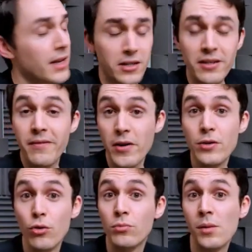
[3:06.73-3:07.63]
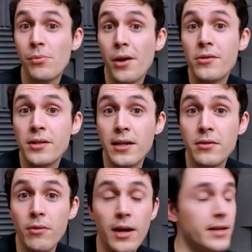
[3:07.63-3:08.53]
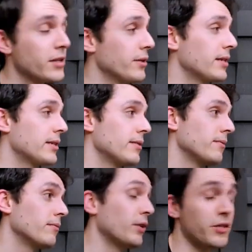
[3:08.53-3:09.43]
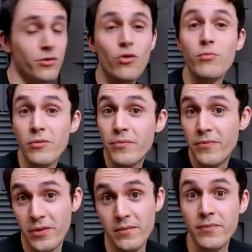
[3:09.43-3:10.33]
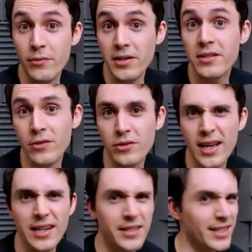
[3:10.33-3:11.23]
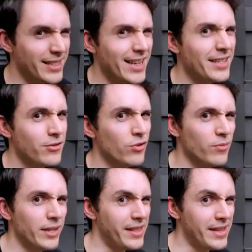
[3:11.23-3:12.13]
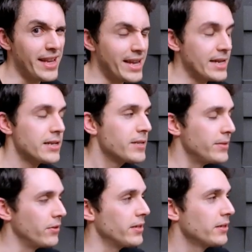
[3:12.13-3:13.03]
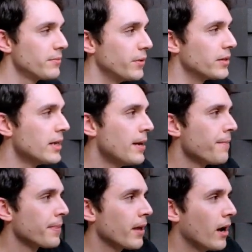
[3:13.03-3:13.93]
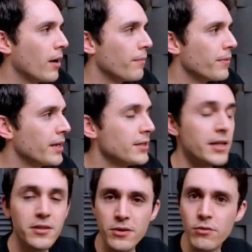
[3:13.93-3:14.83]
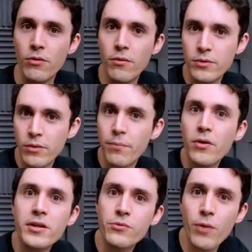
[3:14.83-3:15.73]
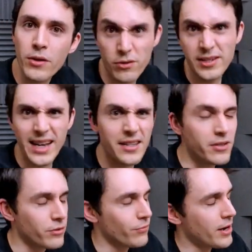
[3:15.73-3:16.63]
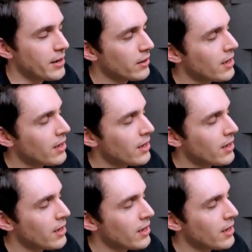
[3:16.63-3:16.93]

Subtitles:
actually a very normal process, right? So it's normal for the rest of your skeleton. It's less normal in the ear, to be honest. But it's your body's way, or your skeleton's way,